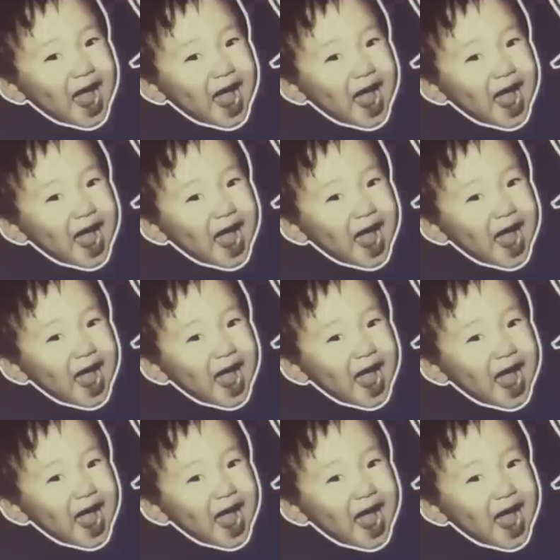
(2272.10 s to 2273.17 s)

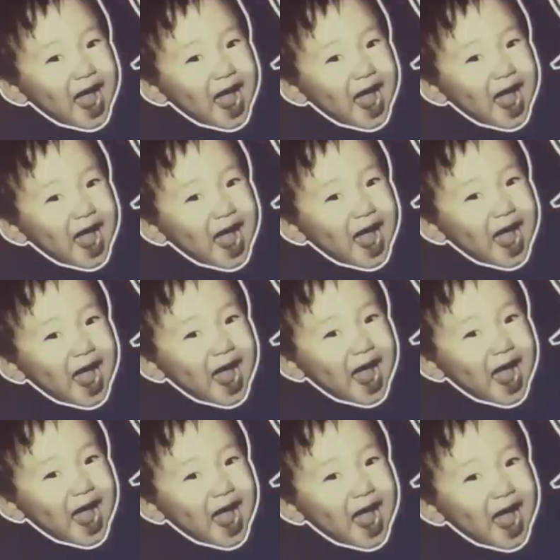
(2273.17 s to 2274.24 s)

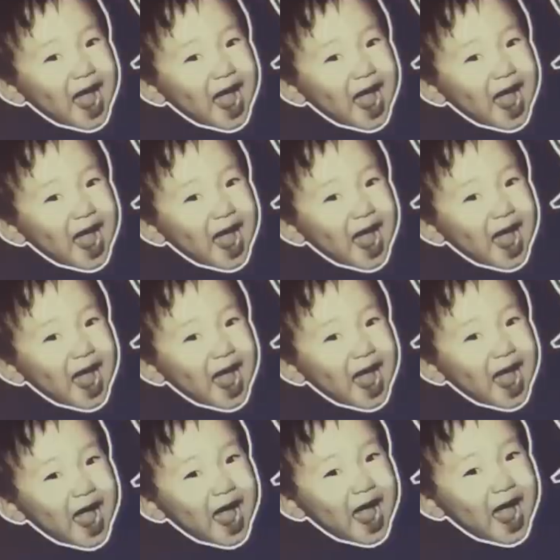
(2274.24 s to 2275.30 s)

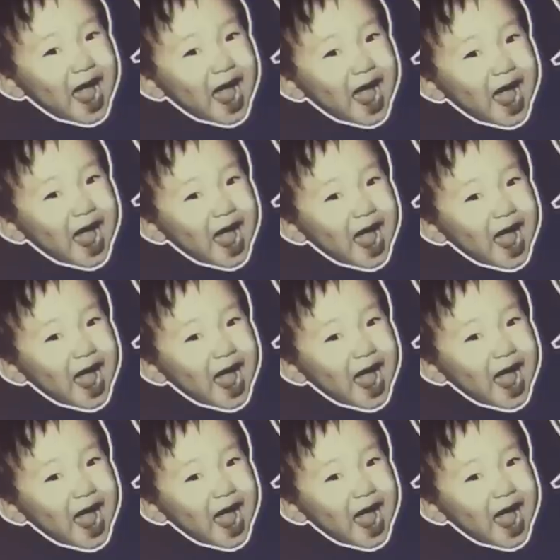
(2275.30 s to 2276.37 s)

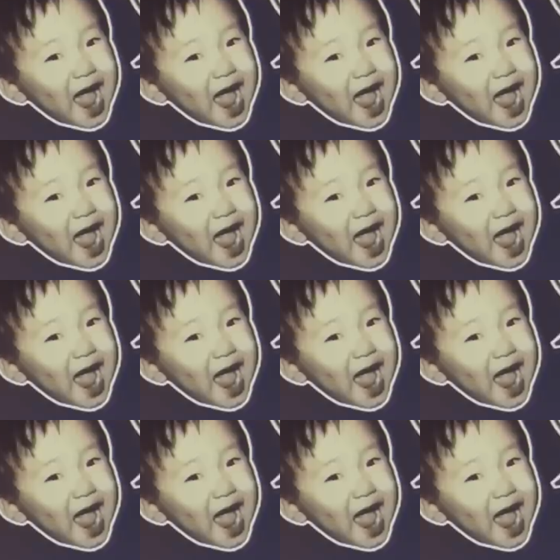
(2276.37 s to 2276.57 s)
(no one is talking)